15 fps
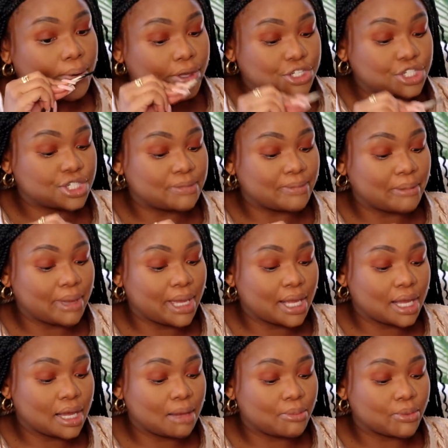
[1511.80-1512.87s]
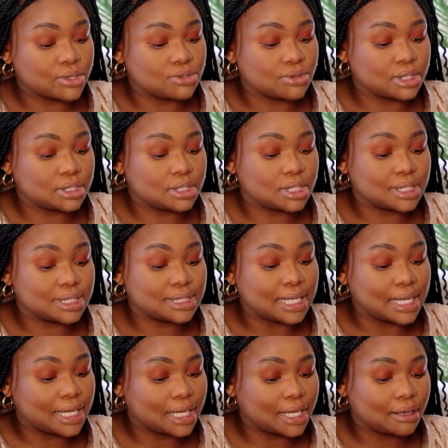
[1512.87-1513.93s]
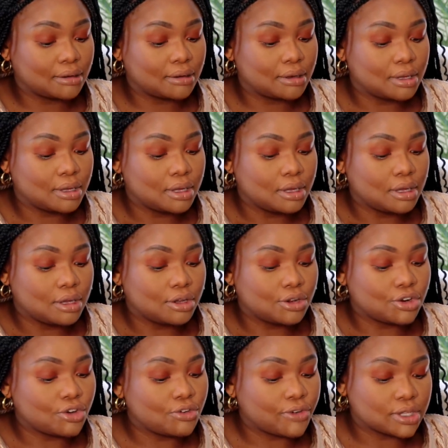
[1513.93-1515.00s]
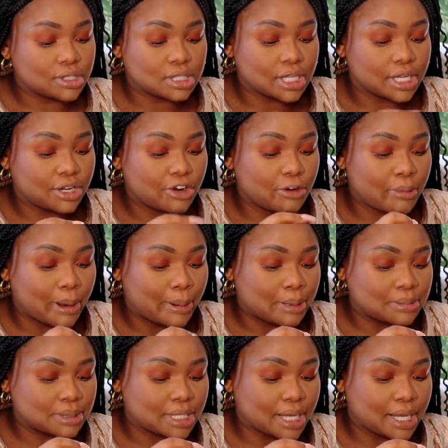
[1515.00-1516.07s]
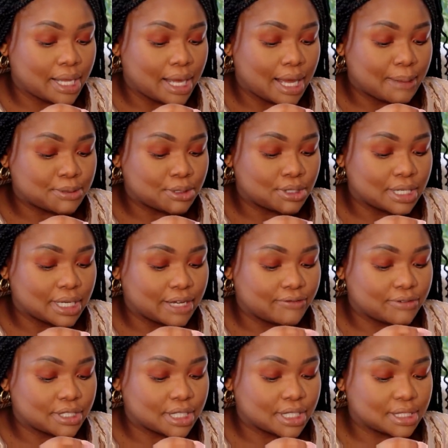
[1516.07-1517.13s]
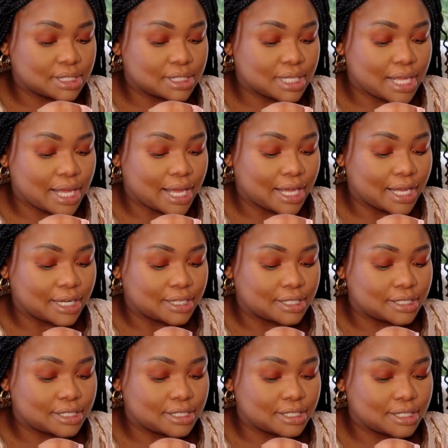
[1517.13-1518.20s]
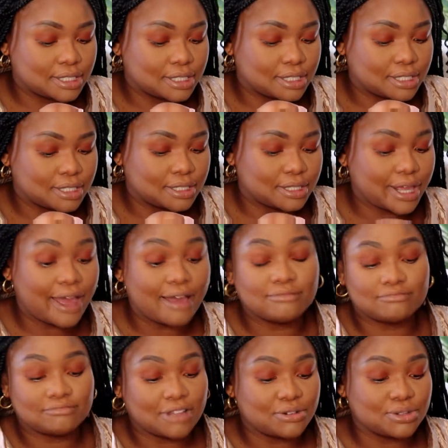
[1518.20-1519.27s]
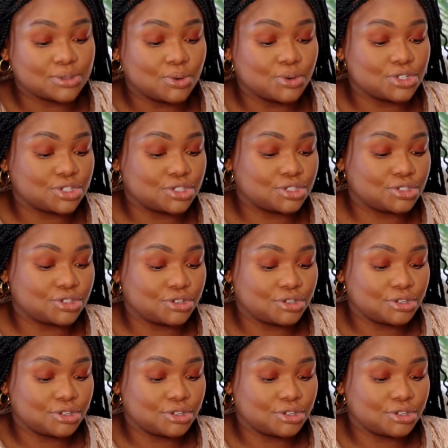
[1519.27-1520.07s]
she did my makeup, which was stunning. No faults there, no problems there. I absolutely loved it, and yeah, that was gorgeous. So